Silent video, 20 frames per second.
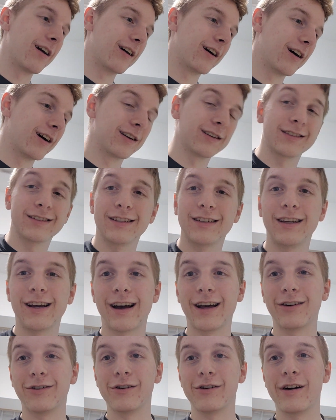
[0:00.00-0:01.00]
Honestly,
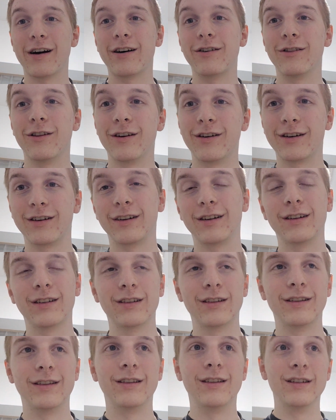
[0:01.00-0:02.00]
I don't know how long
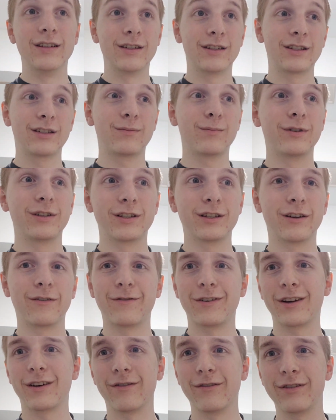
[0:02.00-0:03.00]
this
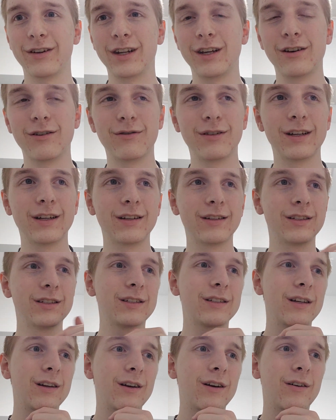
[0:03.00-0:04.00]
specific video
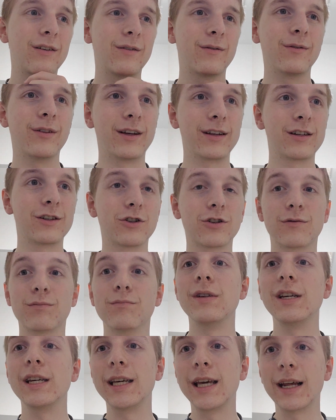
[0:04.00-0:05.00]
is, like just
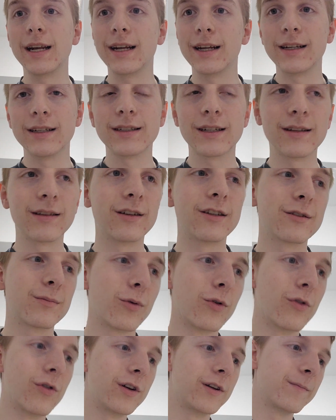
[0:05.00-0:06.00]
getting to this
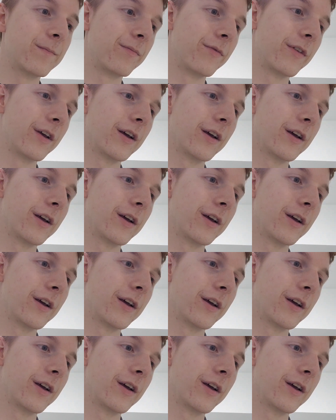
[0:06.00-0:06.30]
point,